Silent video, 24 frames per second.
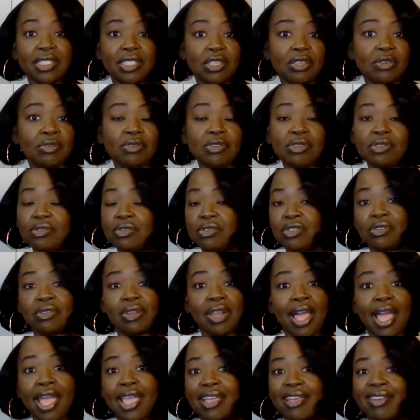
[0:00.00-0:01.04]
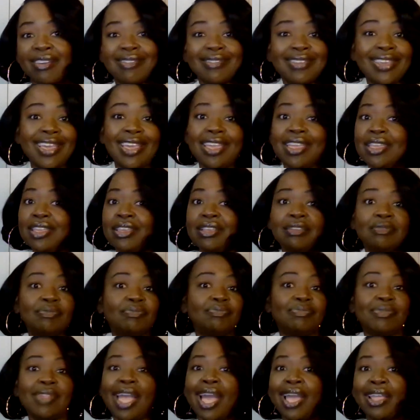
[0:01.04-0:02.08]
You like, okay,
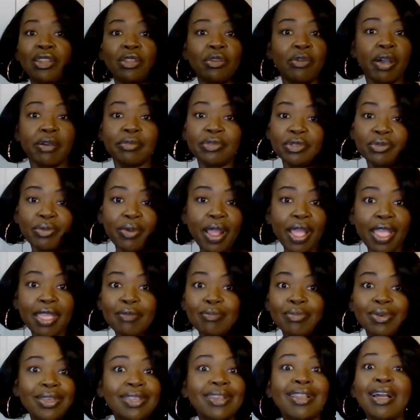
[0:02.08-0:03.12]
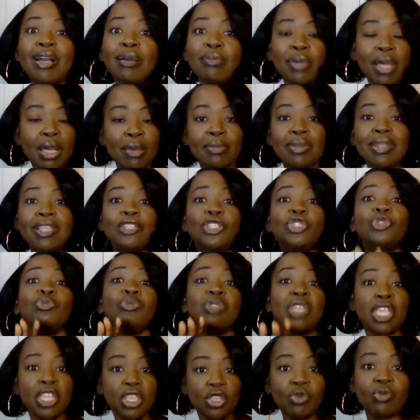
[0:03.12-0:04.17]
I know I was right, but I'm gonna let you
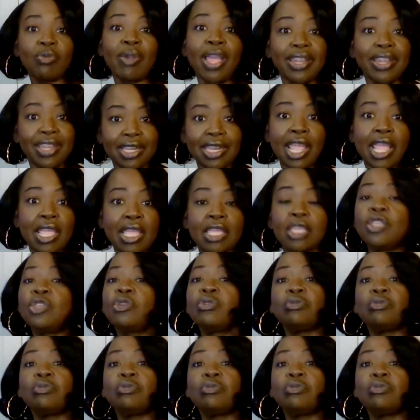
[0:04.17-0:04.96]
think you right today.